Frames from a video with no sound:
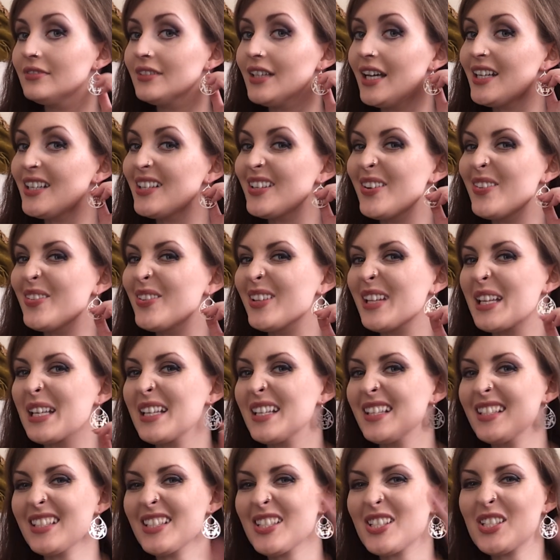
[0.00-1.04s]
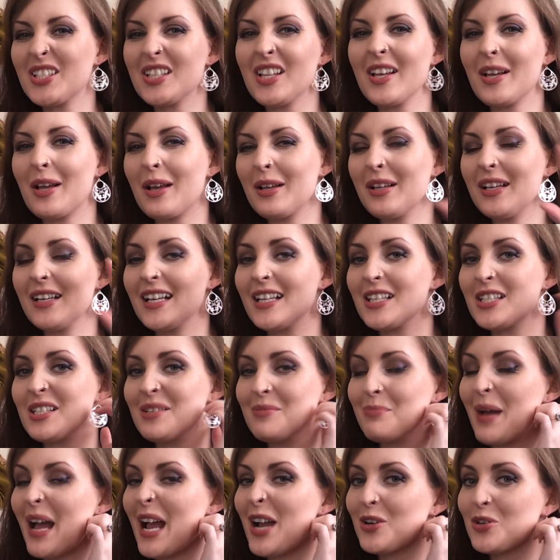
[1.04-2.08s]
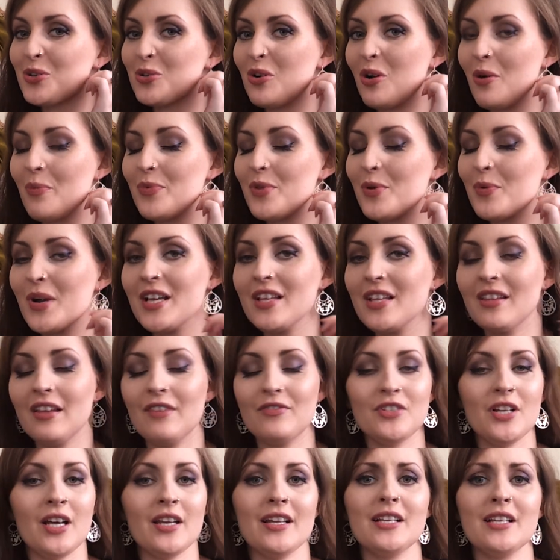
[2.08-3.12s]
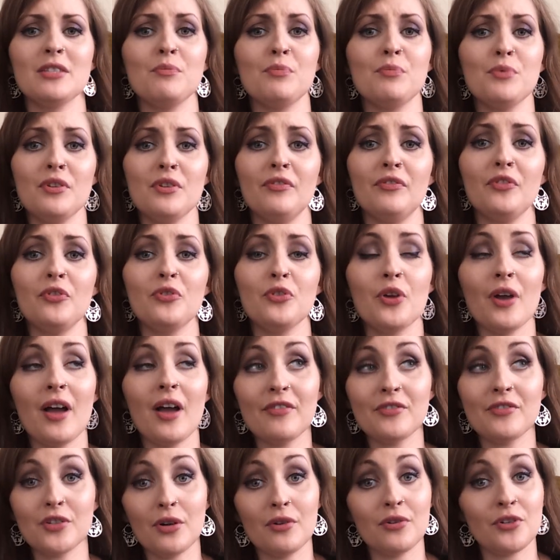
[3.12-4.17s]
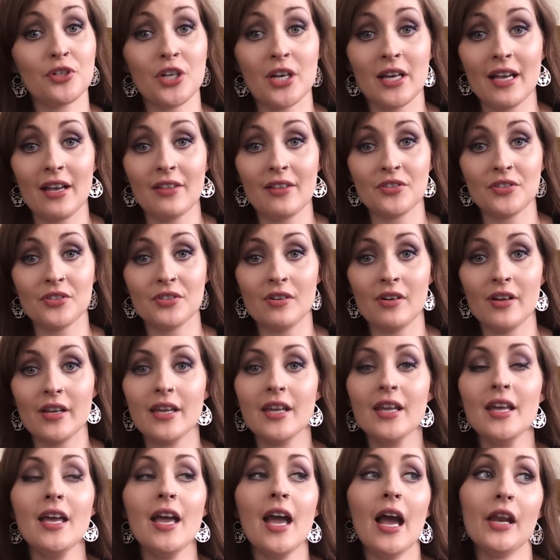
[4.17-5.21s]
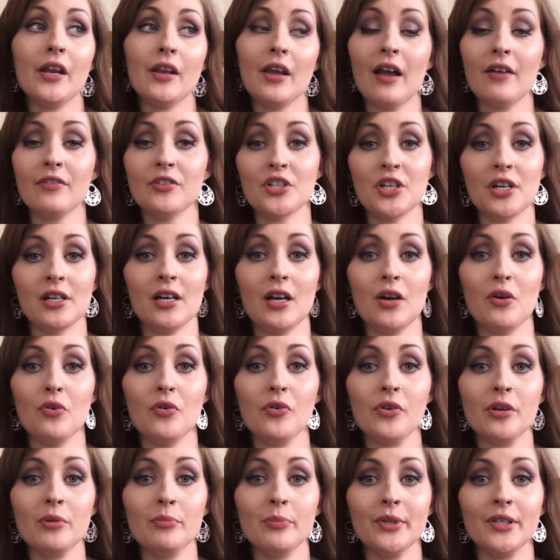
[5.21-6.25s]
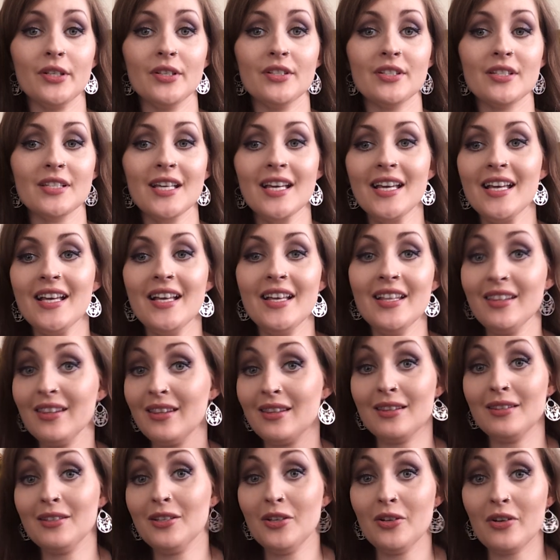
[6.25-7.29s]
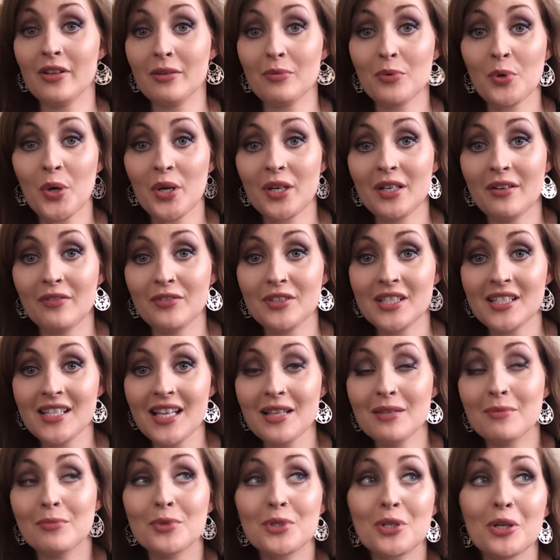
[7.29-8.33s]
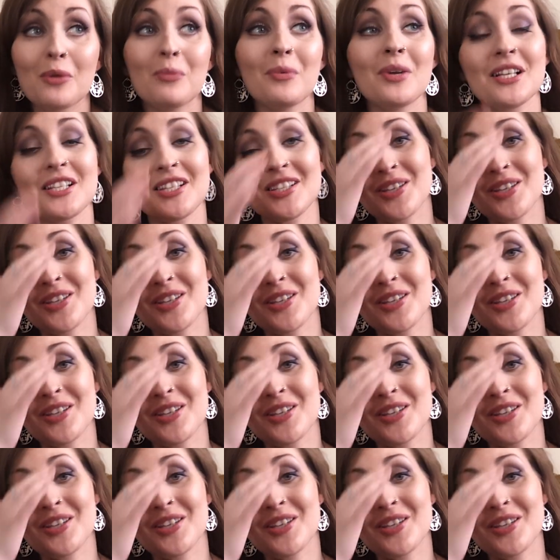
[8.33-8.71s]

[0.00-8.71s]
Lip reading: I don't know, like, just like against a backdrop, the way they've done it is beautiful. You have to go and check out the site, and you have to check out Oria, because, you know, they were kind enough to send them to me.